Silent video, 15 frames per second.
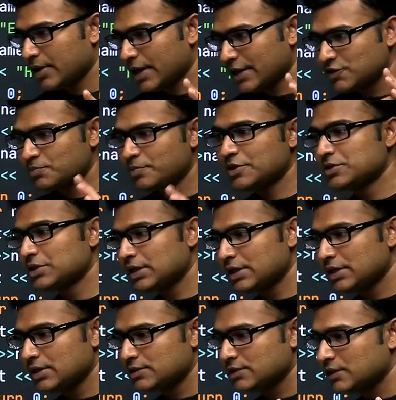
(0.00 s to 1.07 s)

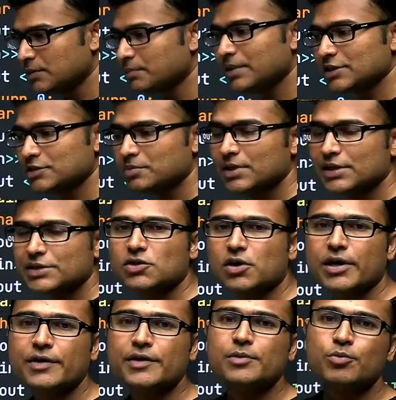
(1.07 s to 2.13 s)
especially C++ or
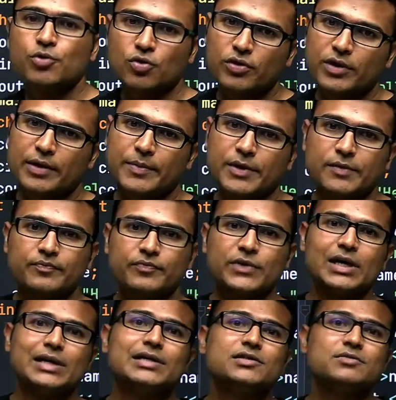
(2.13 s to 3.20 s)
any programming,
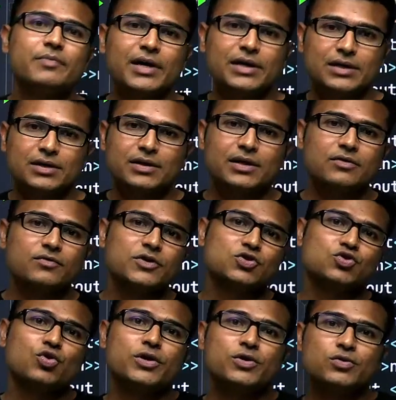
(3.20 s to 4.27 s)
it is better that we
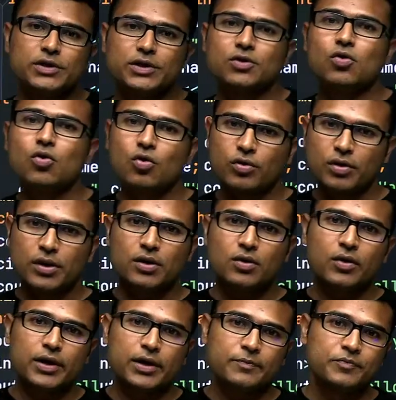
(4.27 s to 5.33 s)
show you the code.
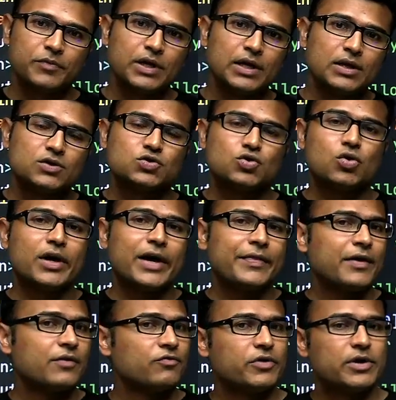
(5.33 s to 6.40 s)
Okay, so in
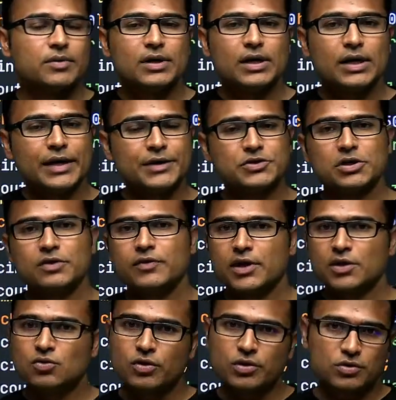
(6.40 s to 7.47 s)
every lecture we
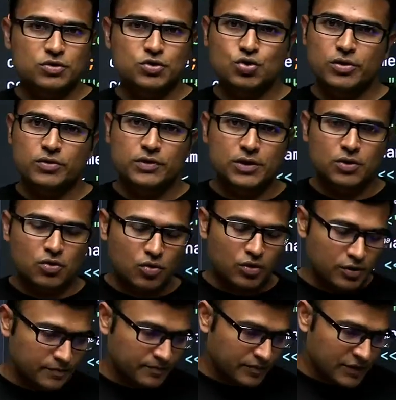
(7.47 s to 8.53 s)
are going to show you the code.